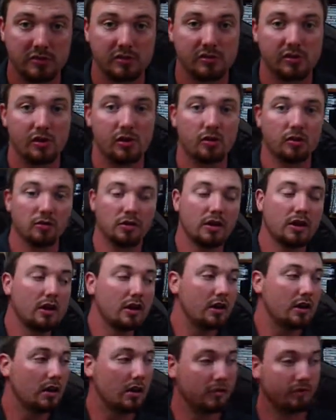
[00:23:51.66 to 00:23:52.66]

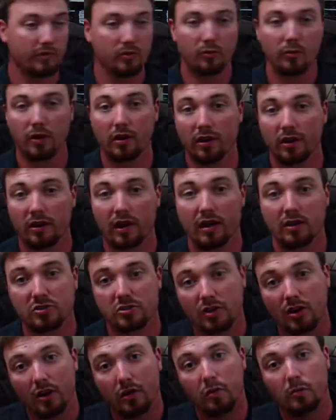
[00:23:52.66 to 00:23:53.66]
episode, if you
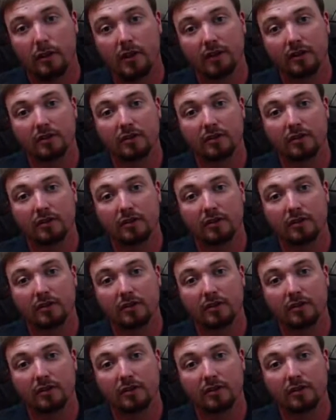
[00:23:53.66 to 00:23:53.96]
want to catch it,